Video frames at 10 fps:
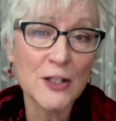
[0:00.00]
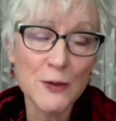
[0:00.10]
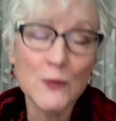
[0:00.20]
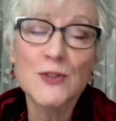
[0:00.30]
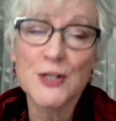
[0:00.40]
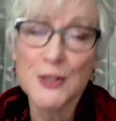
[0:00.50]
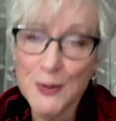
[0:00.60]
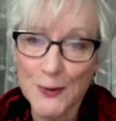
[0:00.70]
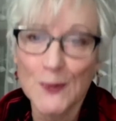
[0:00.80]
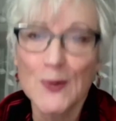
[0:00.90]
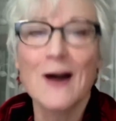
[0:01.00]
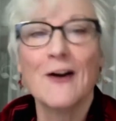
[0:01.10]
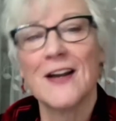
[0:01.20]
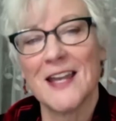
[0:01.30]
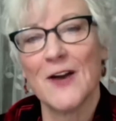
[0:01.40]
you too are
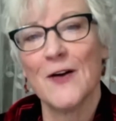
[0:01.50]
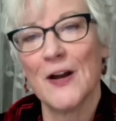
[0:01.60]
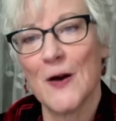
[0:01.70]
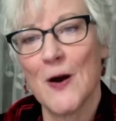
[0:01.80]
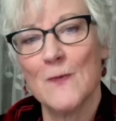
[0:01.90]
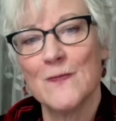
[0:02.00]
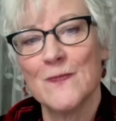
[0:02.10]
a care hero.